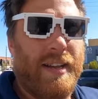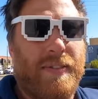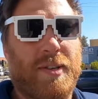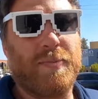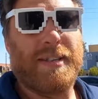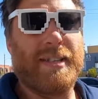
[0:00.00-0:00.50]

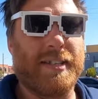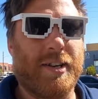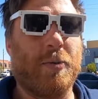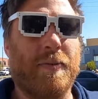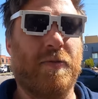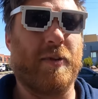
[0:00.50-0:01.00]
this place
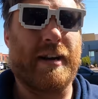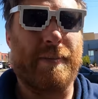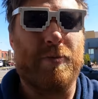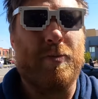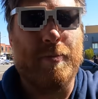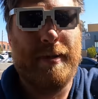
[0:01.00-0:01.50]
doesn't open for a
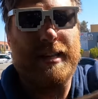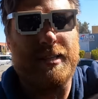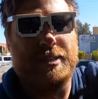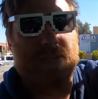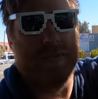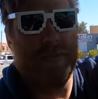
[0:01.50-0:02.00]
couple more
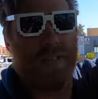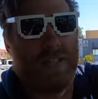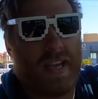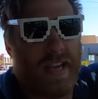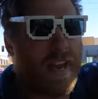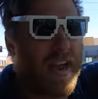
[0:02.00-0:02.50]
minutes, so we're
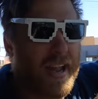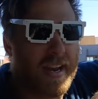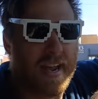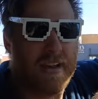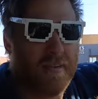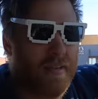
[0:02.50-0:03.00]
just kind of
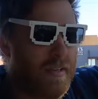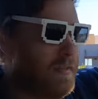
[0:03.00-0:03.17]
hanging out.